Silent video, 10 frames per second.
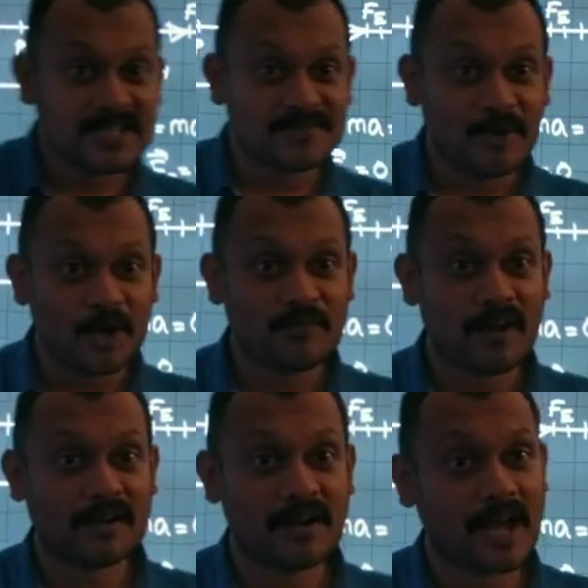small
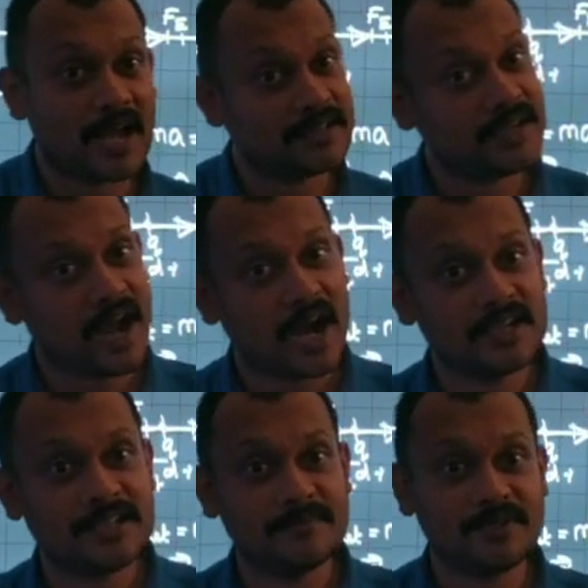work done, and then
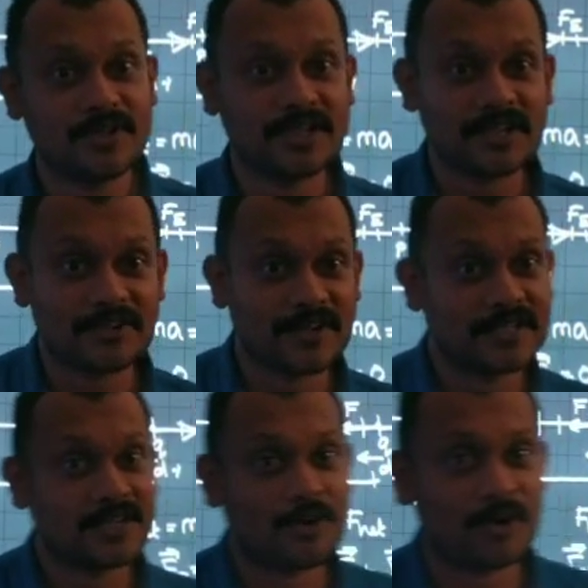add them together to
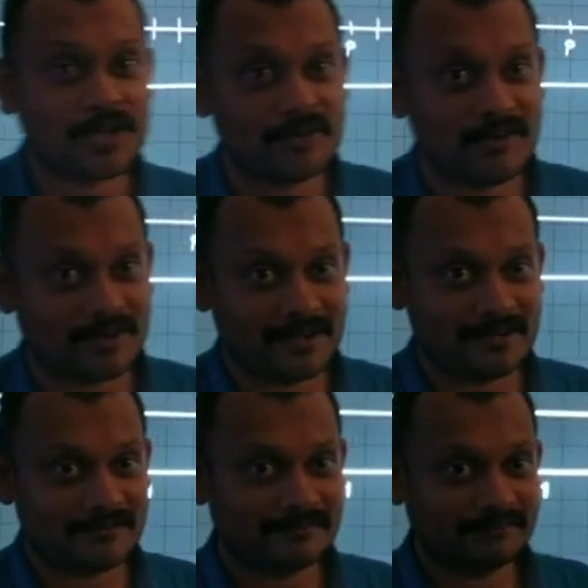get the total work
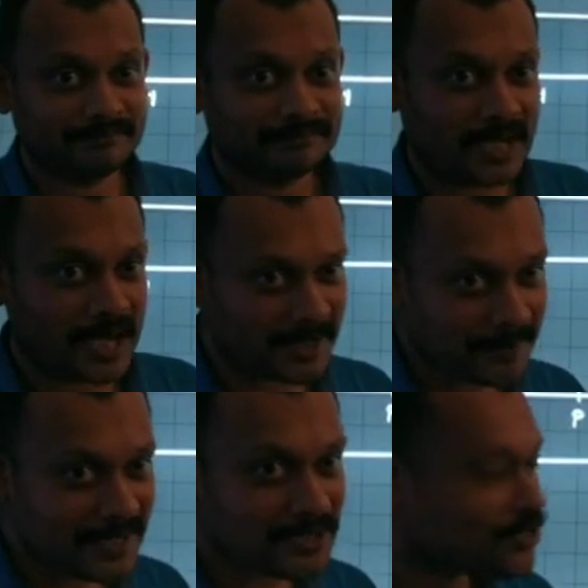done. I
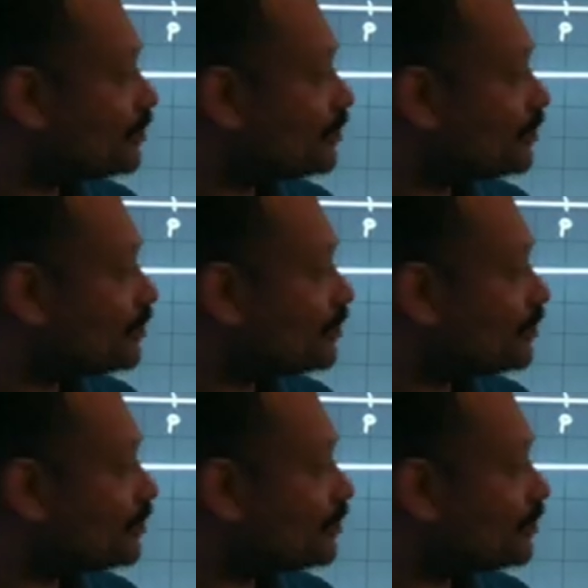repeat.